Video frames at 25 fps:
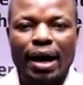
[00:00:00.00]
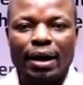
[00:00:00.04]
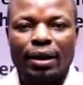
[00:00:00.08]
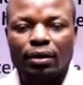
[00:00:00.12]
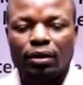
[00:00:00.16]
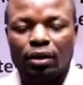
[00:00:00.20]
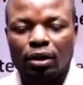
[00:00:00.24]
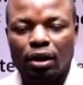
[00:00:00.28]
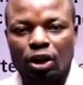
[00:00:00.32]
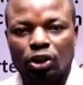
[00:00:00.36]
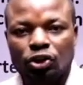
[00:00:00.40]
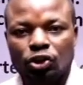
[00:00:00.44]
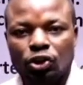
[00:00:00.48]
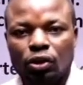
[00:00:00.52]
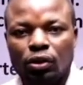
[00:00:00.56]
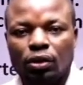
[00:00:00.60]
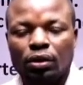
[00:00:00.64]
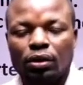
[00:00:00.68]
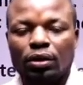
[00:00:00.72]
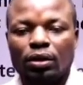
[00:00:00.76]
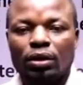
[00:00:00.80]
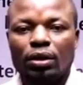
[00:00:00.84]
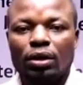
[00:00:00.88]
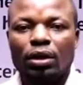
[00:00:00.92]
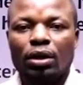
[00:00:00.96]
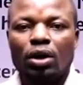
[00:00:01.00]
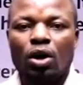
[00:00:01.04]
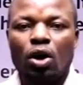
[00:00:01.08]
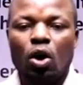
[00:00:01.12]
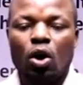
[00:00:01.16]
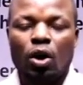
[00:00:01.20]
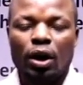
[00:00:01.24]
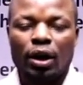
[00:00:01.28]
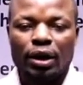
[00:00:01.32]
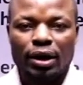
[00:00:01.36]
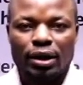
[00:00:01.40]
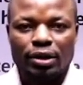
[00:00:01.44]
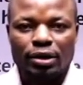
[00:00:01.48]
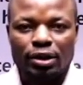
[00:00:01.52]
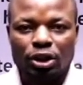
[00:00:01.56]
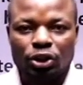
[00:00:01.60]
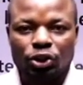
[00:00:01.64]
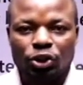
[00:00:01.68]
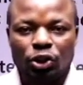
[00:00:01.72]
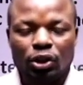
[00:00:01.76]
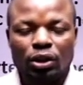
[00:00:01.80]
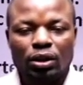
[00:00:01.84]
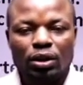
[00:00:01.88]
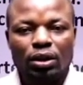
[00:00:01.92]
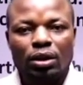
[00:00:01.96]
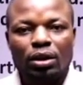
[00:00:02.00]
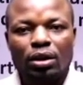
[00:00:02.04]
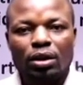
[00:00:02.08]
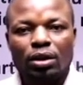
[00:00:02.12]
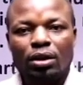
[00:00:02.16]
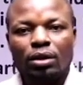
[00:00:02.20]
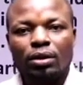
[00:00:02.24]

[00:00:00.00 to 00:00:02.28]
Agriculture Organization,